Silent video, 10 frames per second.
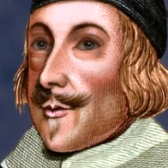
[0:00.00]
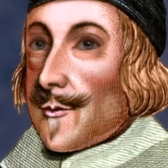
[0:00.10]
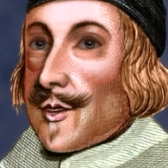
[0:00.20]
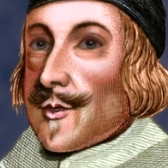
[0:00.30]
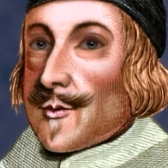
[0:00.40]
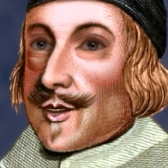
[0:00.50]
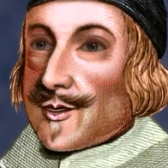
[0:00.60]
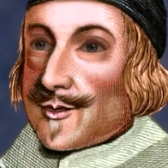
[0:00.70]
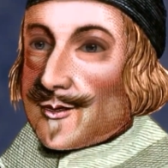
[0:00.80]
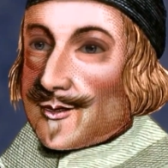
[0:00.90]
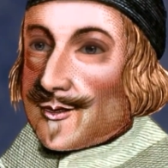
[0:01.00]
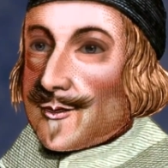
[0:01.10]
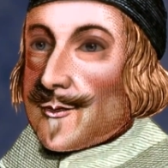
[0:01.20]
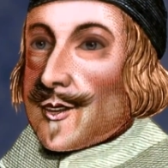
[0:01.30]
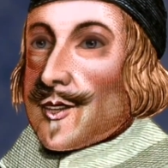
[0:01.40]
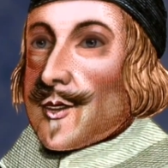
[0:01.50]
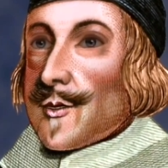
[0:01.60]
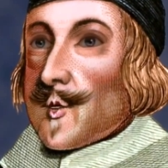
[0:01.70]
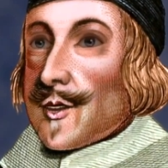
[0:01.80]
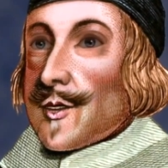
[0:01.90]
That he, the
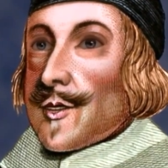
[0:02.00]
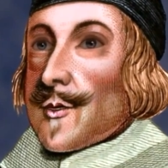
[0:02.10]
said Charles